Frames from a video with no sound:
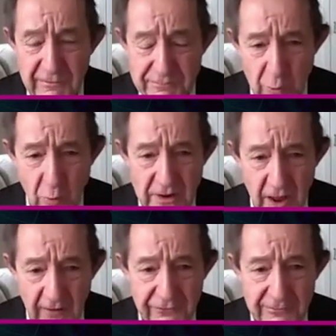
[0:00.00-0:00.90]
These
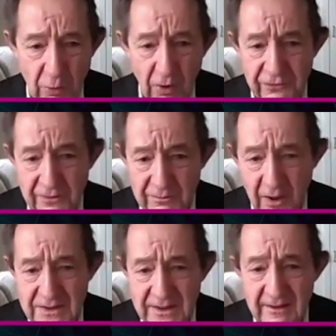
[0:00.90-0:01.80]
reports, report after
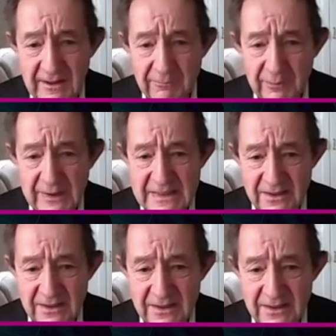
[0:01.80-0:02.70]
report, Oxford Martin,
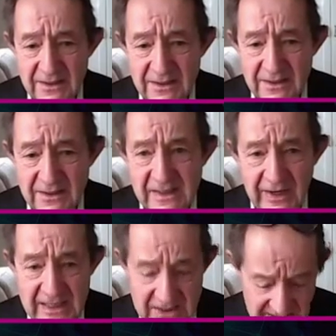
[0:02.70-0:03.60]
Pearson and
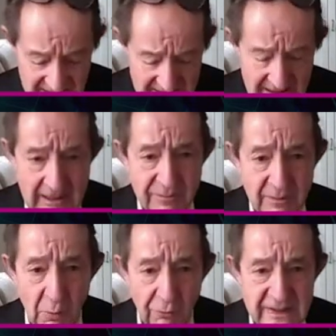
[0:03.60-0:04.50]
Nessa
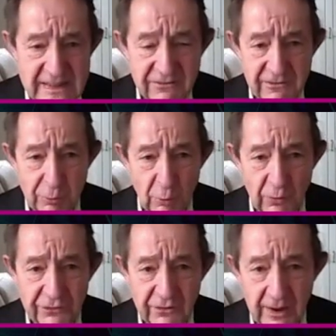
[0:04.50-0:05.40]
2018, more
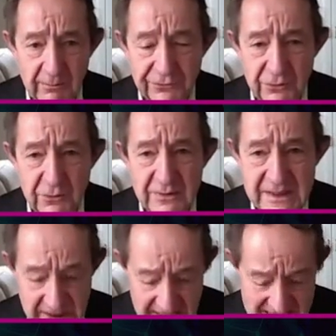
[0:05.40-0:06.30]
recent reports have
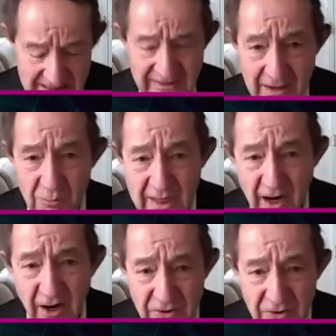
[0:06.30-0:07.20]
come through saying
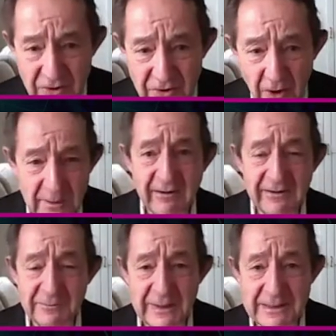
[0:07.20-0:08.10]
that we are not
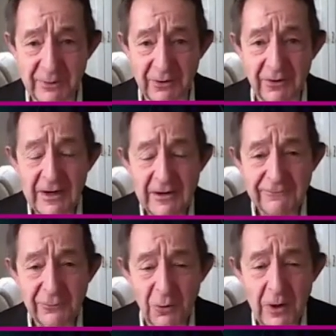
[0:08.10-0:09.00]
preparing
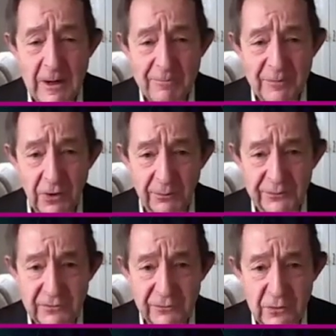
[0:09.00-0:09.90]
people for
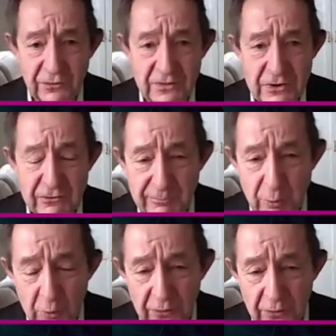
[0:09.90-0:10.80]
the jobs of the future.
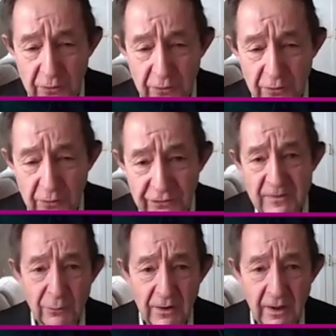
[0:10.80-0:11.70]
Two reports,
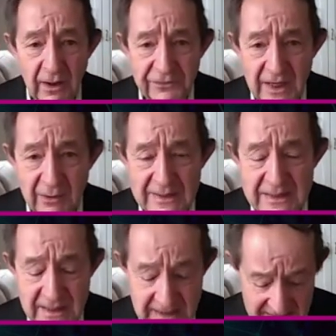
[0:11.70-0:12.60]
year before
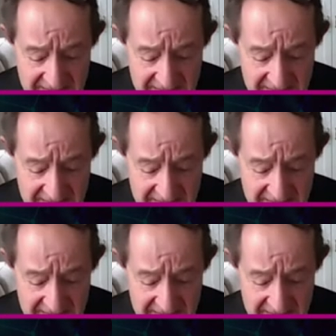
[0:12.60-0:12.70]
last,